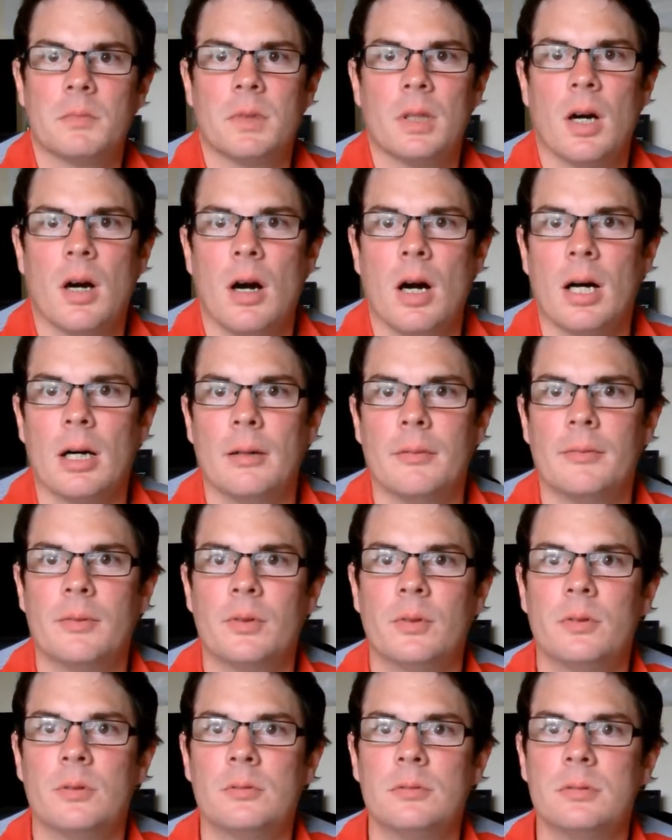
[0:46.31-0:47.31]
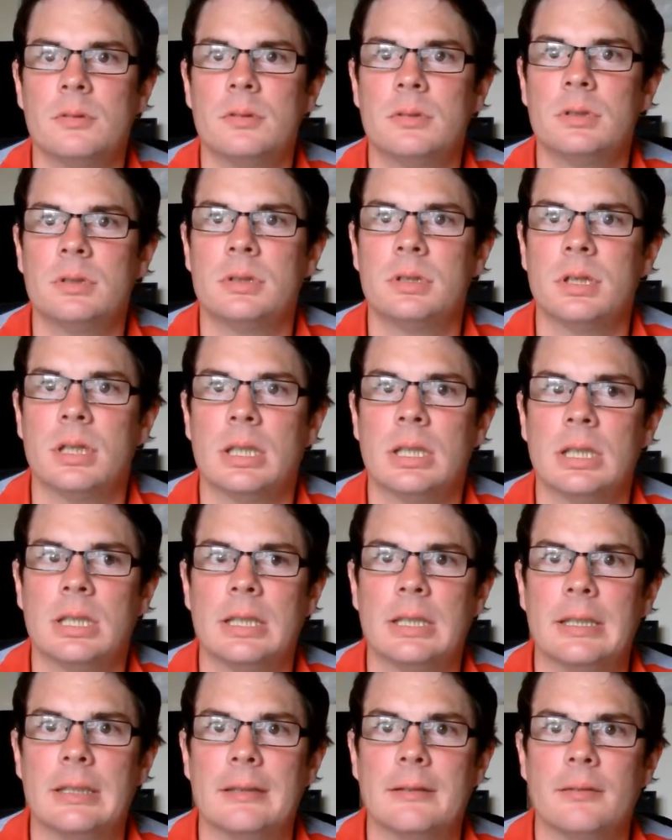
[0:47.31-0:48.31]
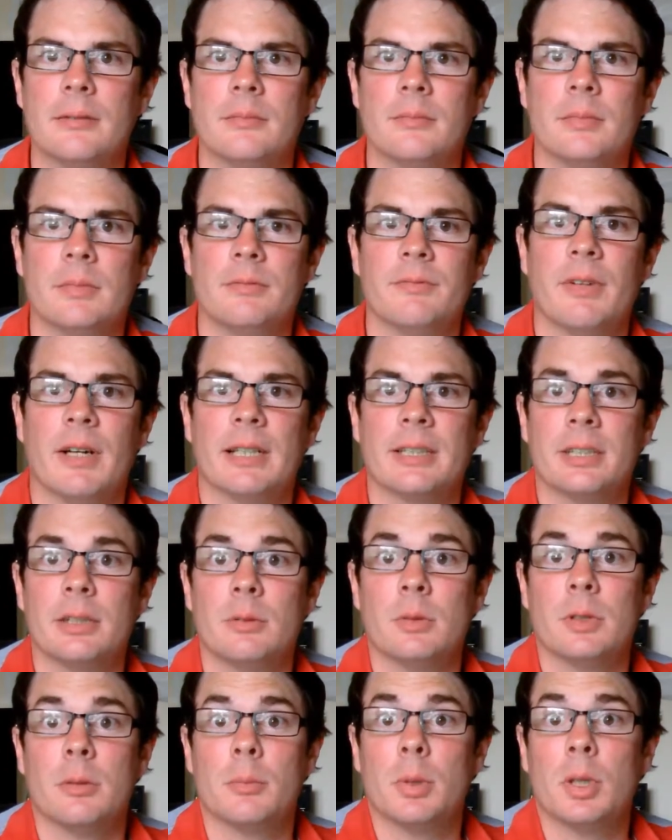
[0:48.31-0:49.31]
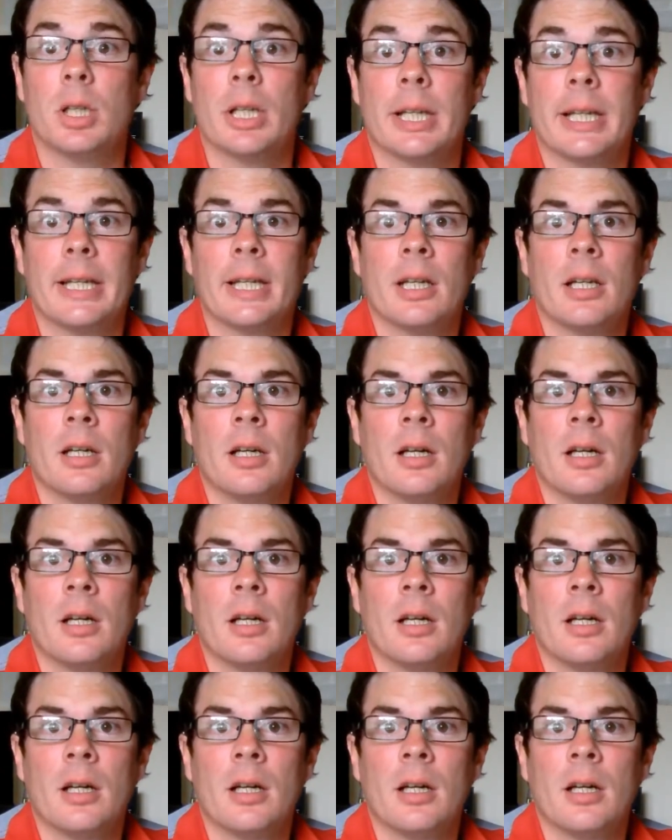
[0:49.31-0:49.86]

not helpful. In fact, she was a bully.